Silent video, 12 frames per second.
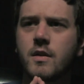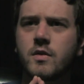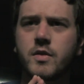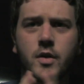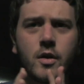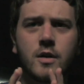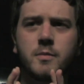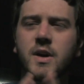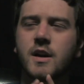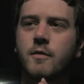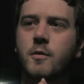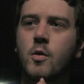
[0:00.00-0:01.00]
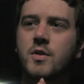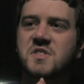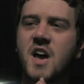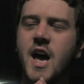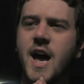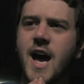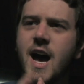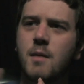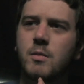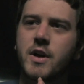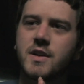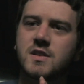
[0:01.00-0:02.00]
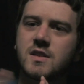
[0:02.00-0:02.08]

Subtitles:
Third being, of course, Hamlet,